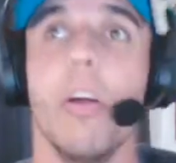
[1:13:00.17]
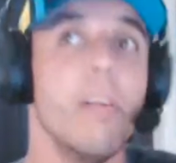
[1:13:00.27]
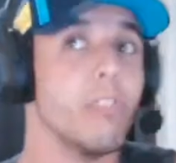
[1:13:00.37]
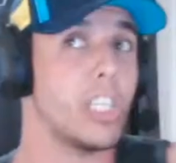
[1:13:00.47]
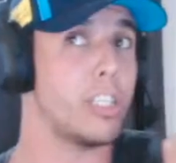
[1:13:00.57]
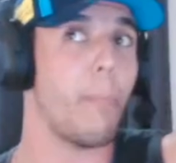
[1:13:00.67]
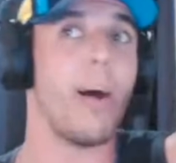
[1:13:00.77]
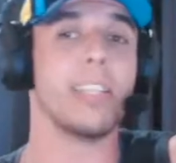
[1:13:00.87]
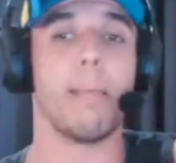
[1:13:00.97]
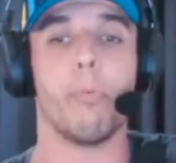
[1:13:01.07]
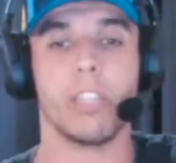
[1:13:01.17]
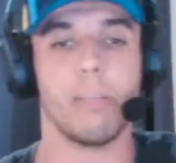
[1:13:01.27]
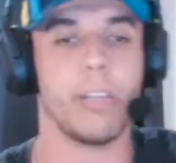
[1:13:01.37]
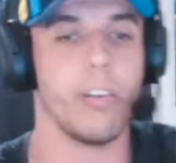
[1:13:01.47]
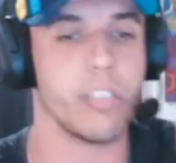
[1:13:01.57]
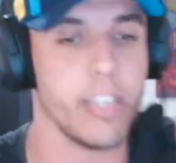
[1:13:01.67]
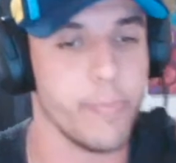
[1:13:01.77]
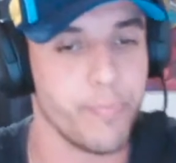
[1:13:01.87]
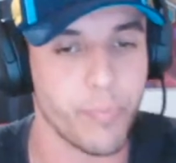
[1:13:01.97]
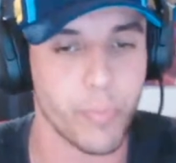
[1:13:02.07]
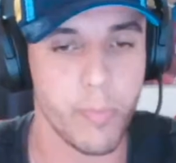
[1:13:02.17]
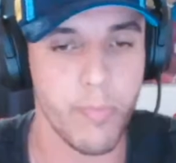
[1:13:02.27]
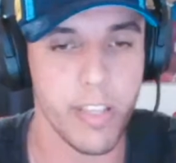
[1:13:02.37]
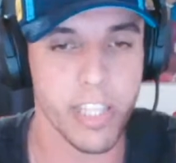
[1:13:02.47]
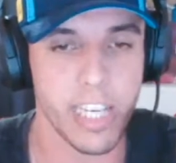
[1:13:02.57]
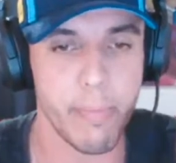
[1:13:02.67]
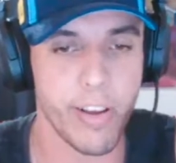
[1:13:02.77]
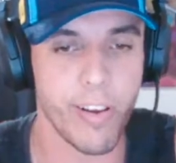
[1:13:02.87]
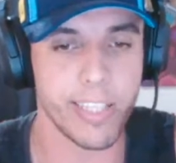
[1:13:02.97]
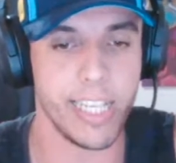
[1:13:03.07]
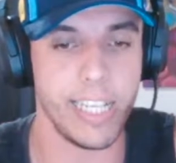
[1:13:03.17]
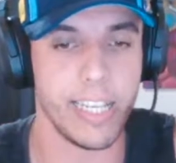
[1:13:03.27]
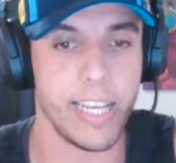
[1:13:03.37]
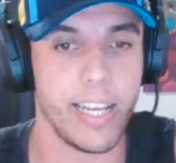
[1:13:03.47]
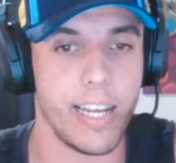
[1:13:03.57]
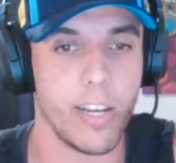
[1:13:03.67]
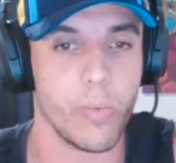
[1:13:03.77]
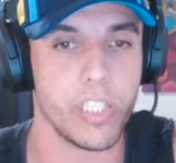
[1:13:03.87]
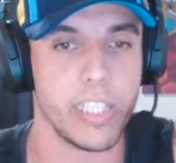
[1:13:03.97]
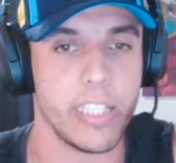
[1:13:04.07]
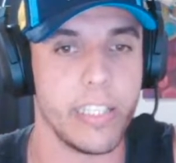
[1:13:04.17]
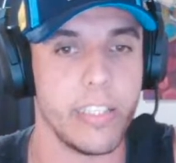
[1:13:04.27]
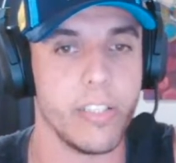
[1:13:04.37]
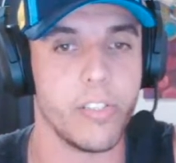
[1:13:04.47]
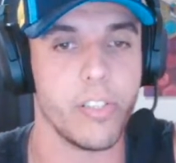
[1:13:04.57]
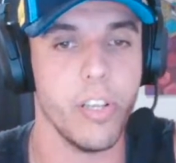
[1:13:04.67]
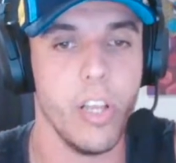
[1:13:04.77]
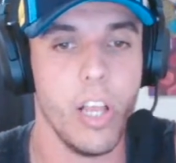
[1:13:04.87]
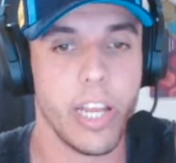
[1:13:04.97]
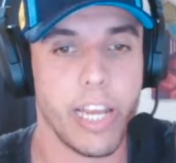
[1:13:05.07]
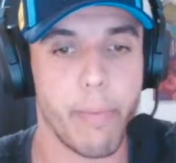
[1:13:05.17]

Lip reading: She should have passed that ball to the number 19. The number 19 there, which is Keel